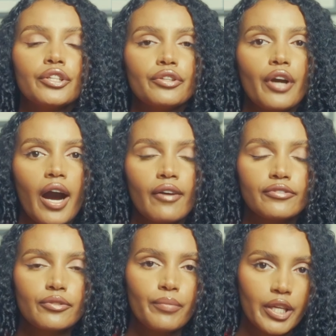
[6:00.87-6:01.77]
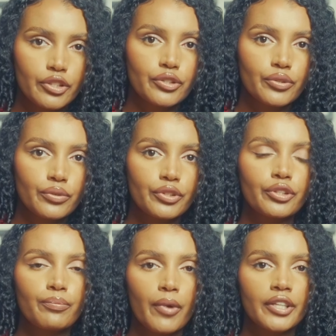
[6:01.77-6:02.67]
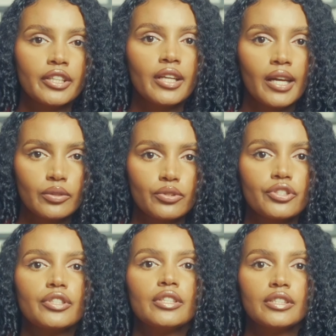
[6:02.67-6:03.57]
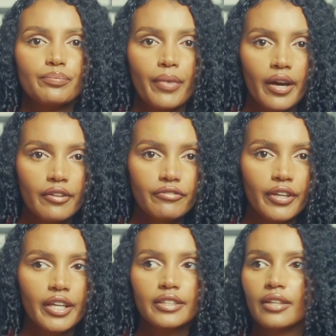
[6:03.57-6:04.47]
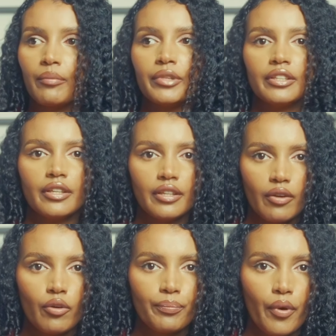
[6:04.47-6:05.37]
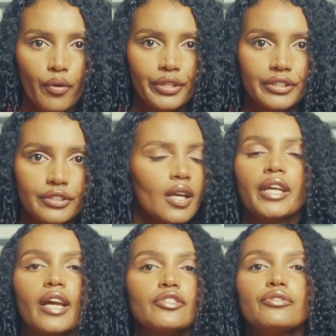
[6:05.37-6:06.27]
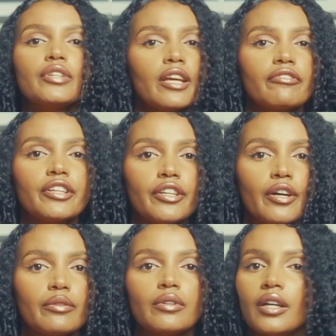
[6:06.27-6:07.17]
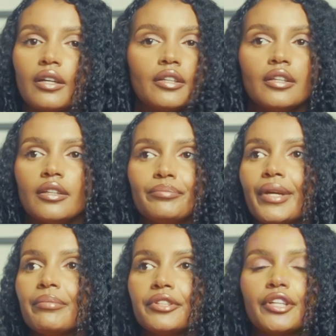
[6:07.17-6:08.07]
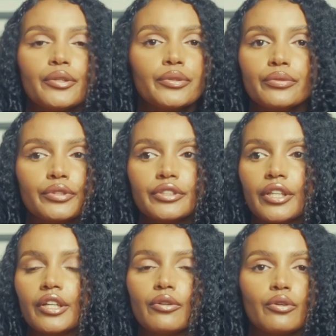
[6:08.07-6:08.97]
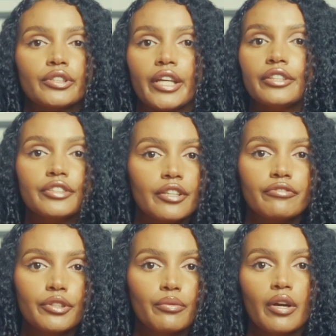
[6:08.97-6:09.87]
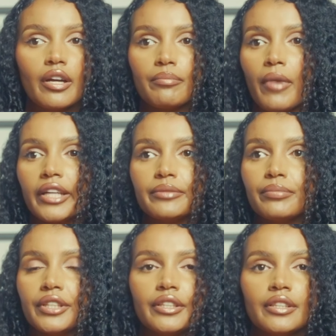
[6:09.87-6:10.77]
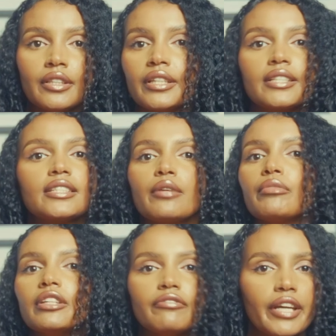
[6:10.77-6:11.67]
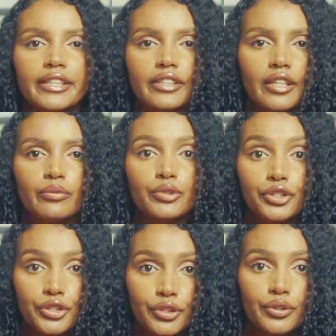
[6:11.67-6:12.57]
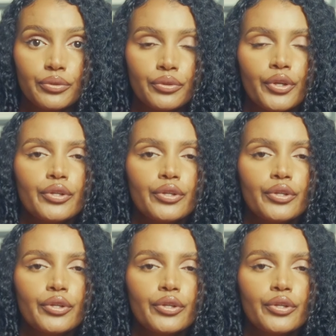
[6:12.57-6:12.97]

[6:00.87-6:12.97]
you have to make sure your body language is perfect. I mean, on point, because you never know, maybe the recruiter or the interviewer might be in the same elevator with you,